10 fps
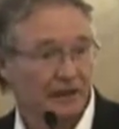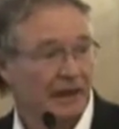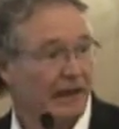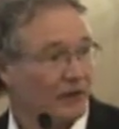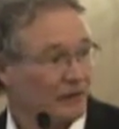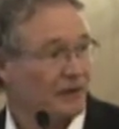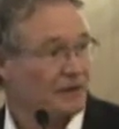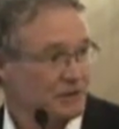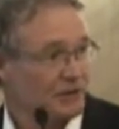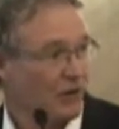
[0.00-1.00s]
Health
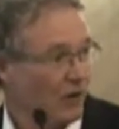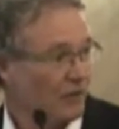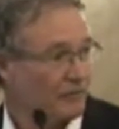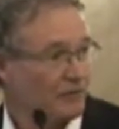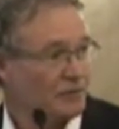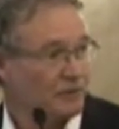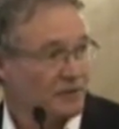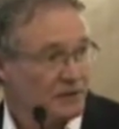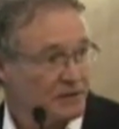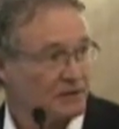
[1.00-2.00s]
is in all of them. So
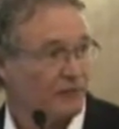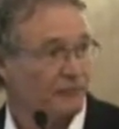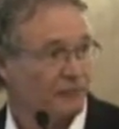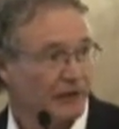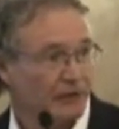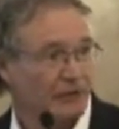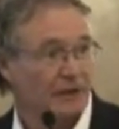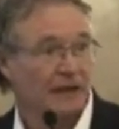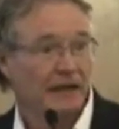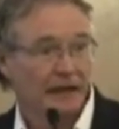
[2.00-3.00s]
this is a very
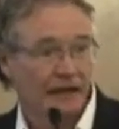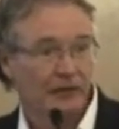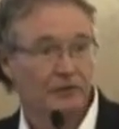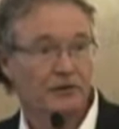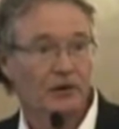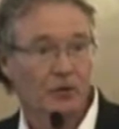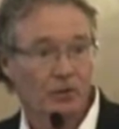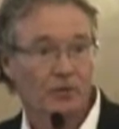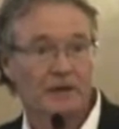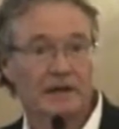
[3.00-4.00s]

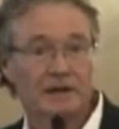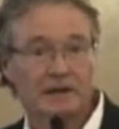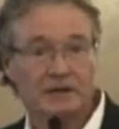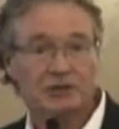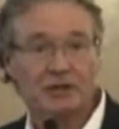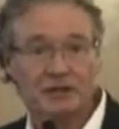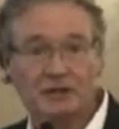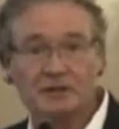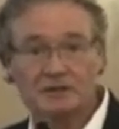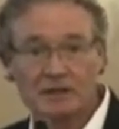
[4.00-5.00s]
health-oriented agenda
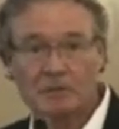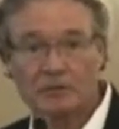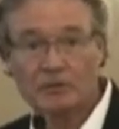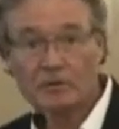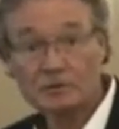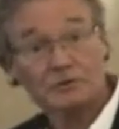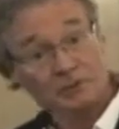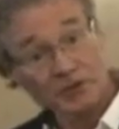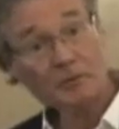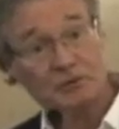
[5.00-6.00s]
that's coming forward. So
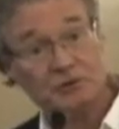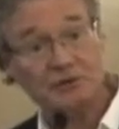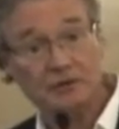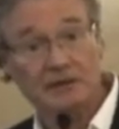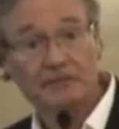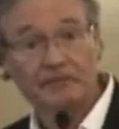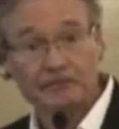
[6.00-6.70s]
it's an opportunity.